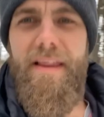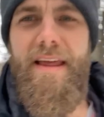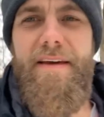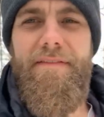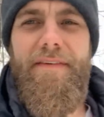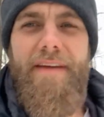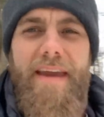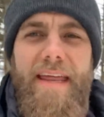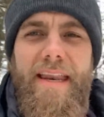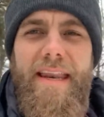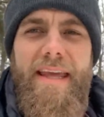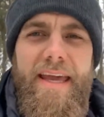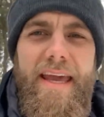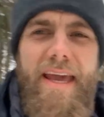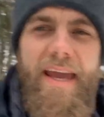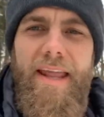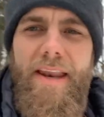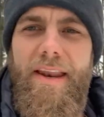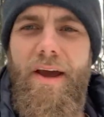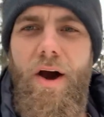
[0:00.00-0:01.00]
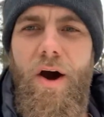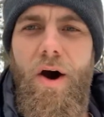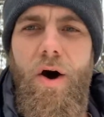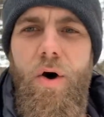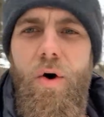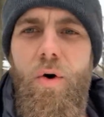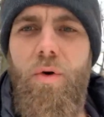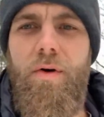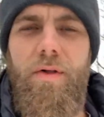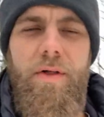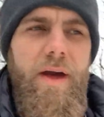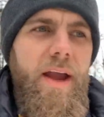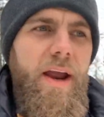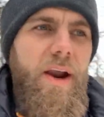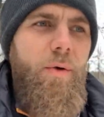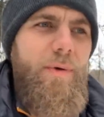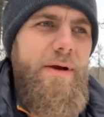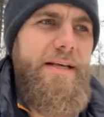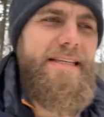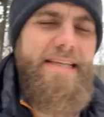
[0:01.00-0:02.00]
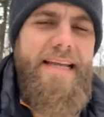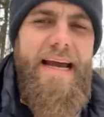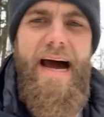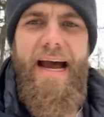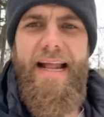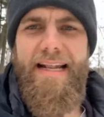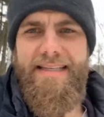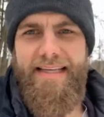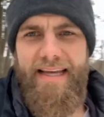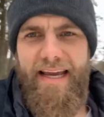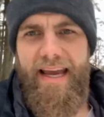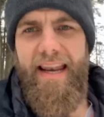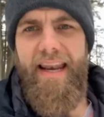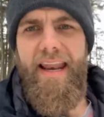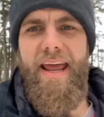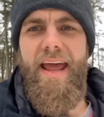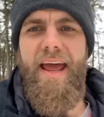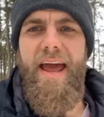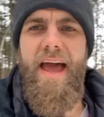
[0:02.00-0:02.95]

living in Eau Claire, Wisconsin